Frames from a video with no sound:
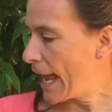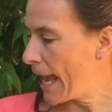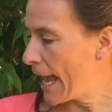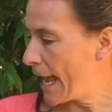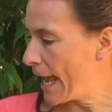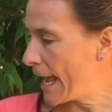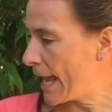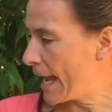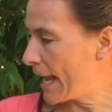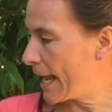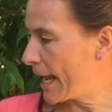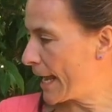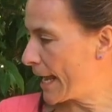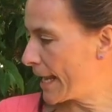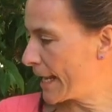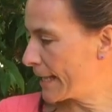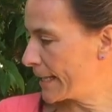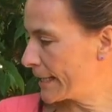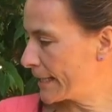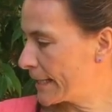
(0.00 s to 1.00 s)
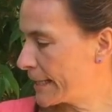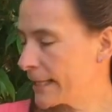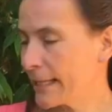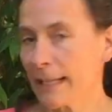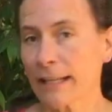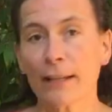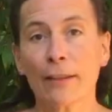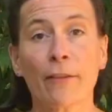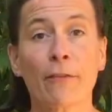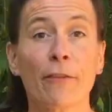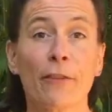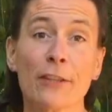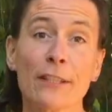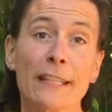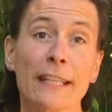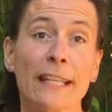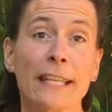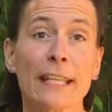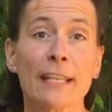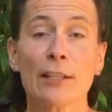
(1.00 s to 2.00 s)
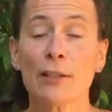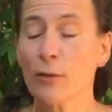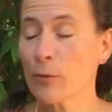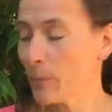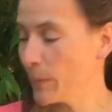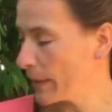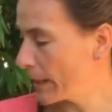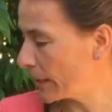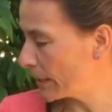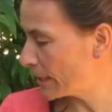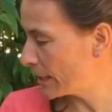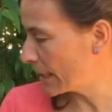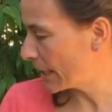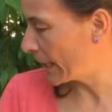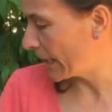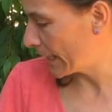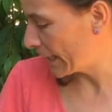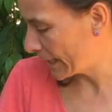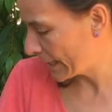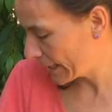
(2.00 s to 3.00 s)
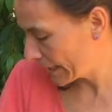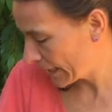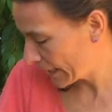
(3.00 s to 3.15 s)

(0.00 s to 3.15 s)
And the first thing is to pick a chicken.